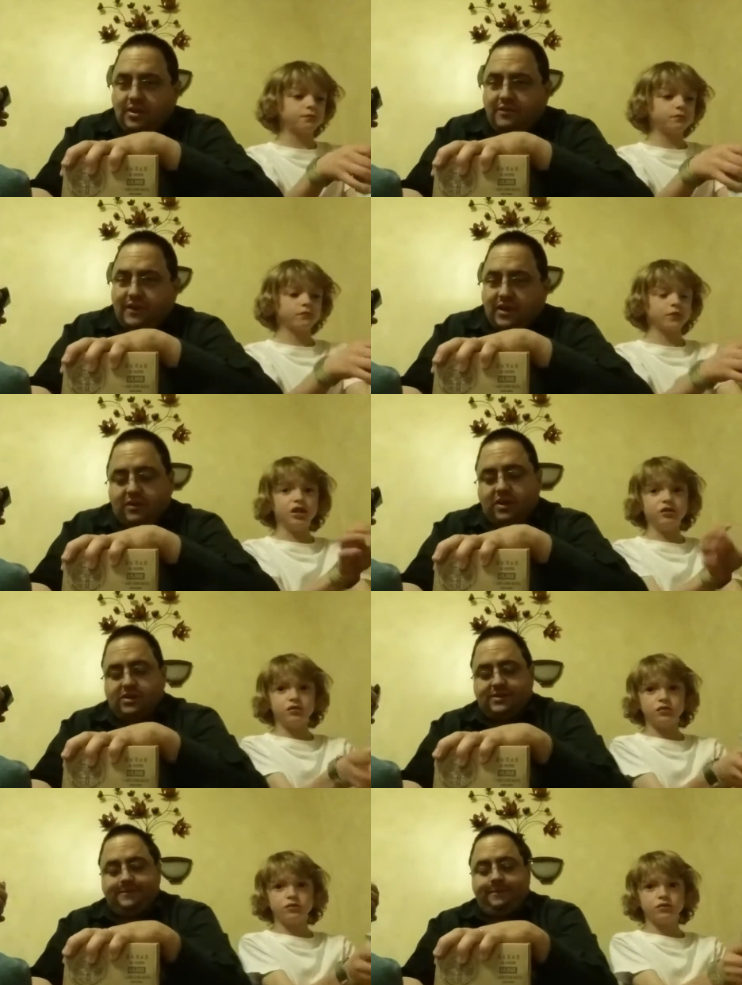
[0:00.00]
Speaker 1: good friend of
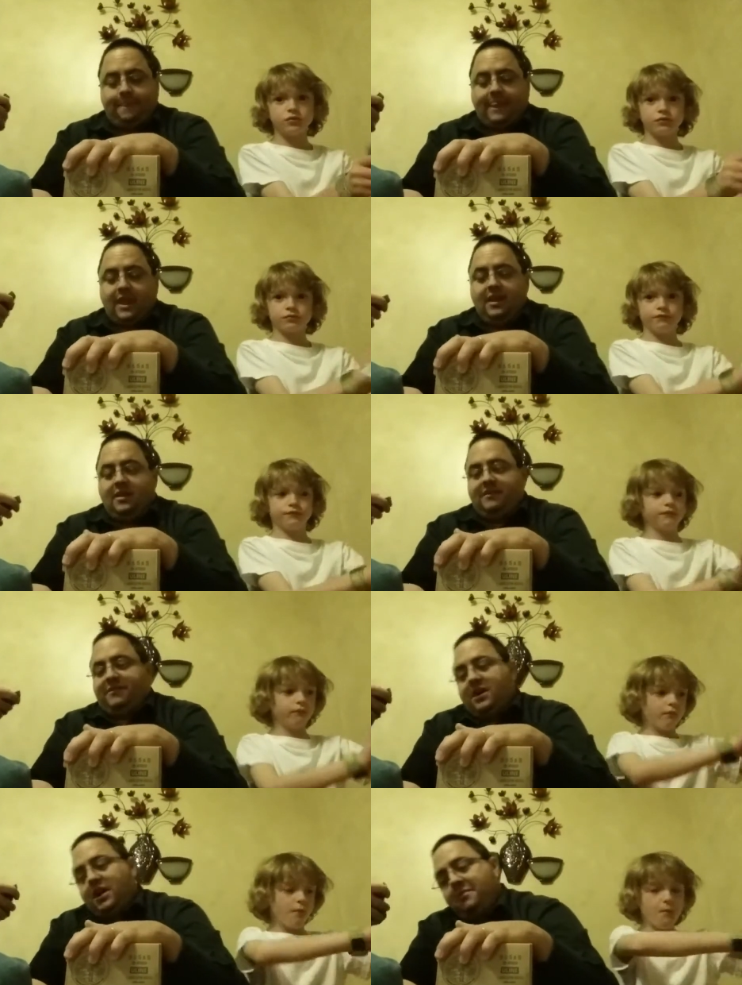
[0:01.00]
ours
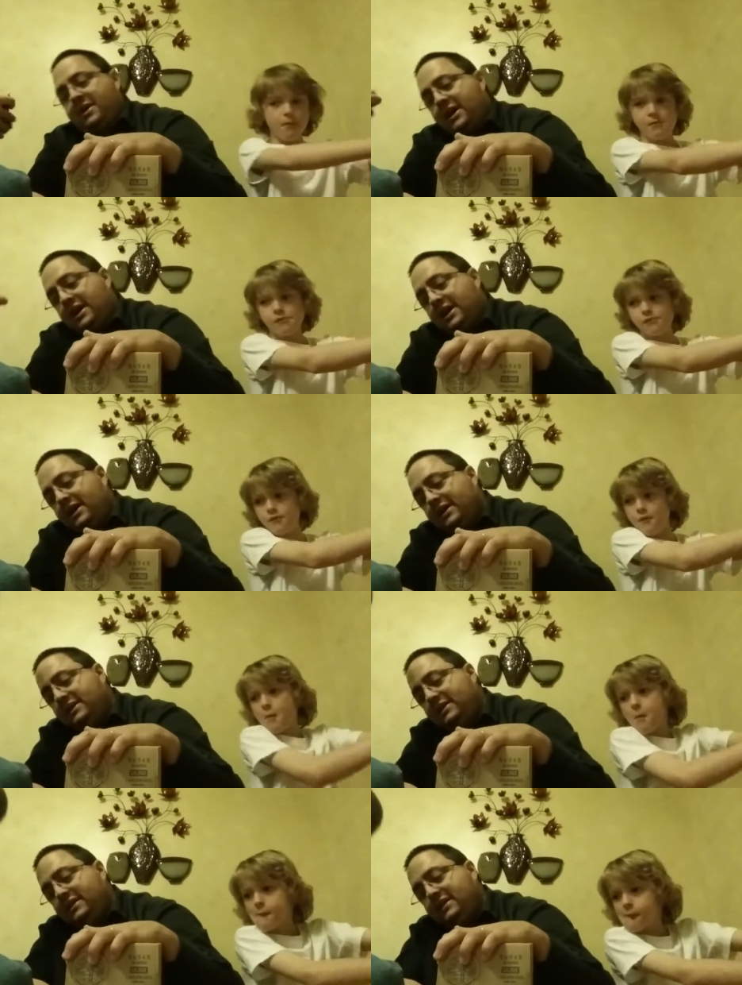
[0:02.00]
from
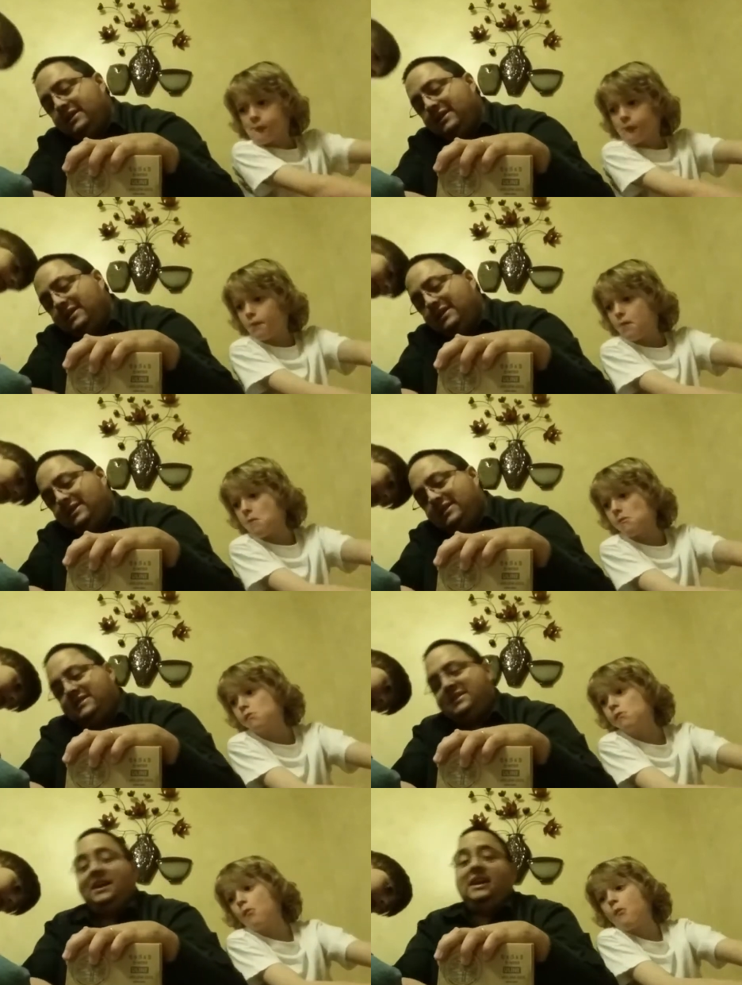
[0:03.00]

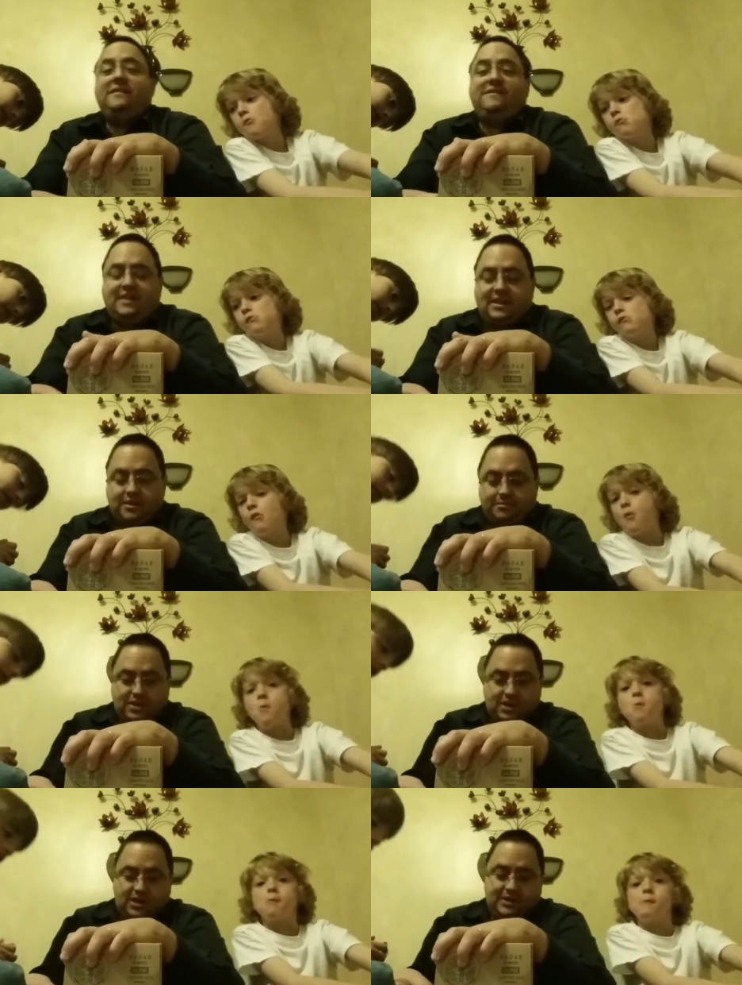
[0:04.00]
Disney Infinity and
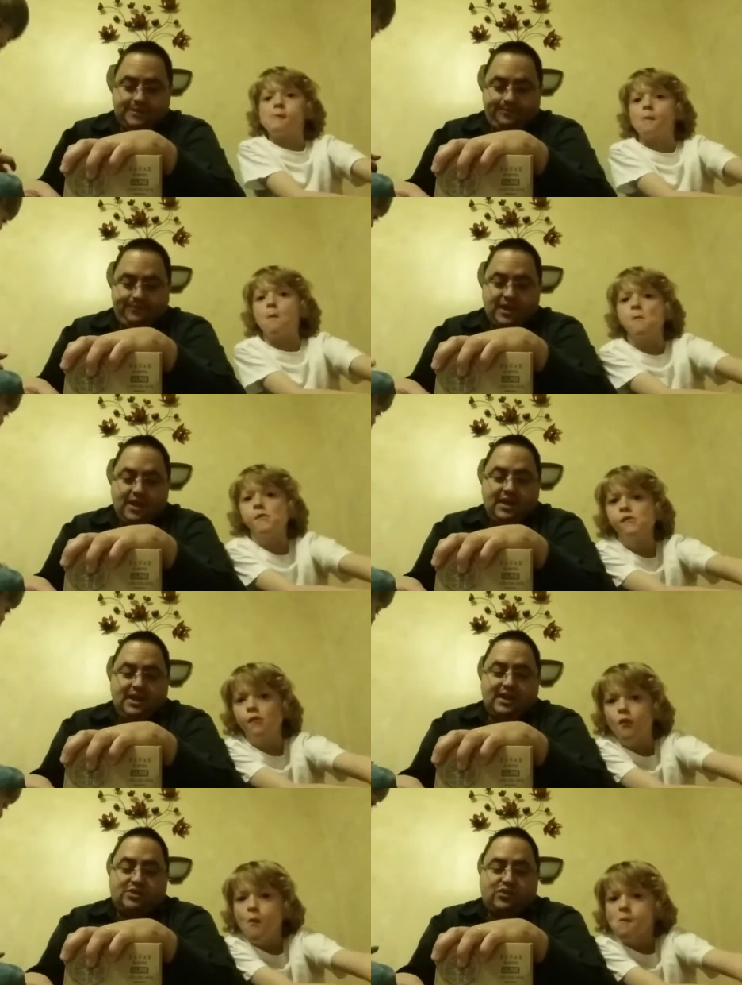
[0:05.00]
Beyond,
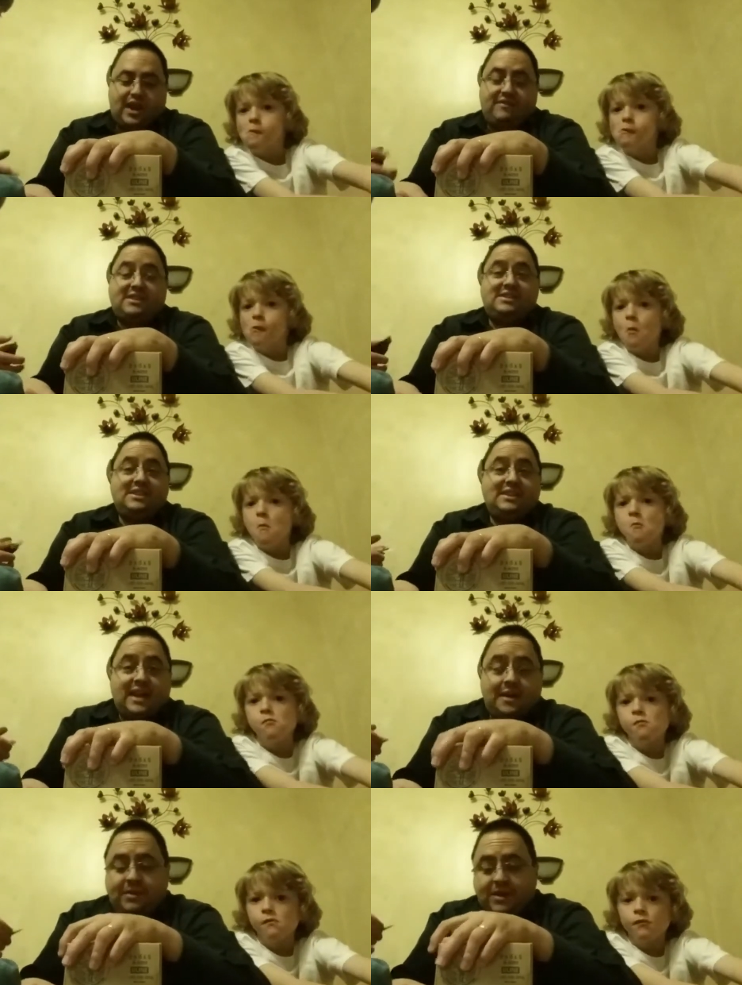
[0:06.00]
Travis
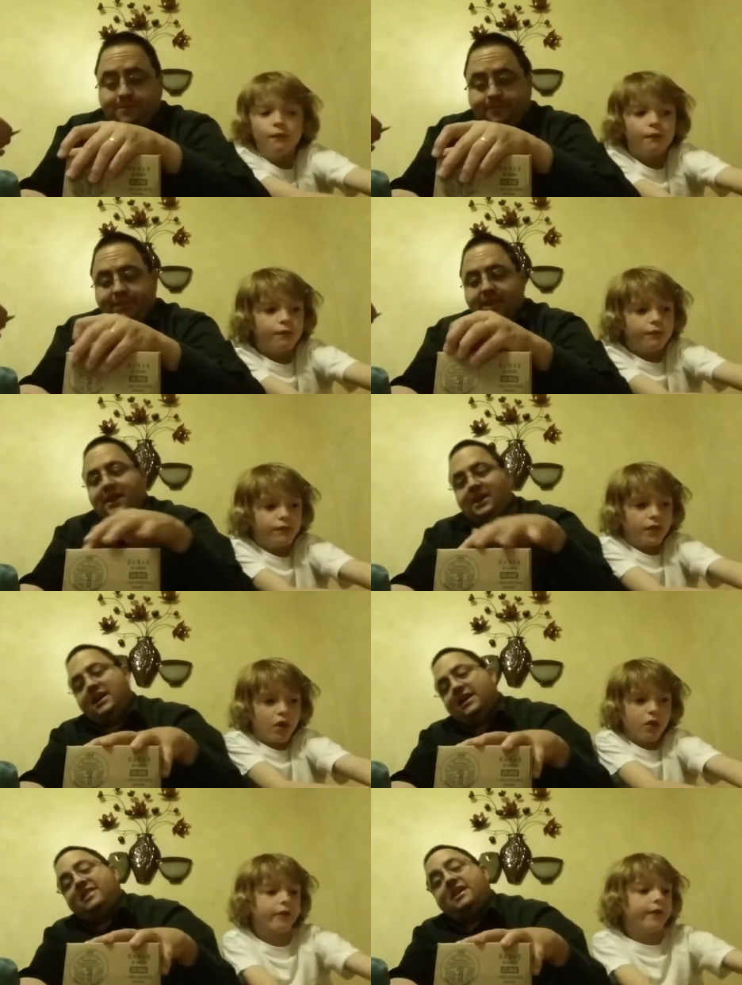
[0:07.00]
Denman.
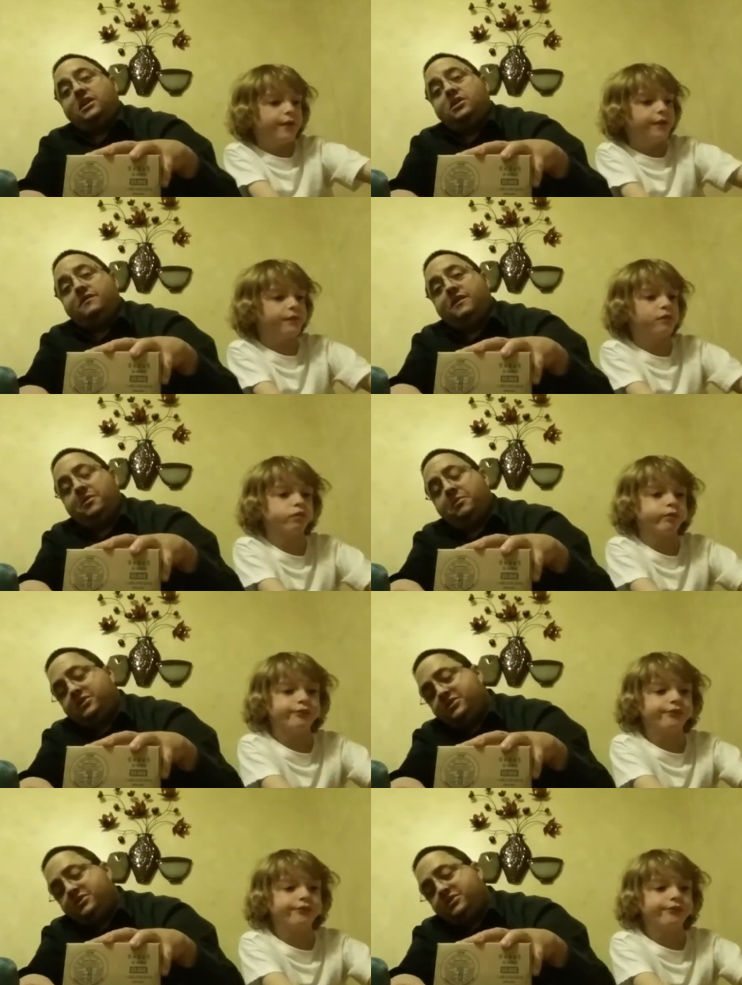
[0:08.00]
Thank you very much,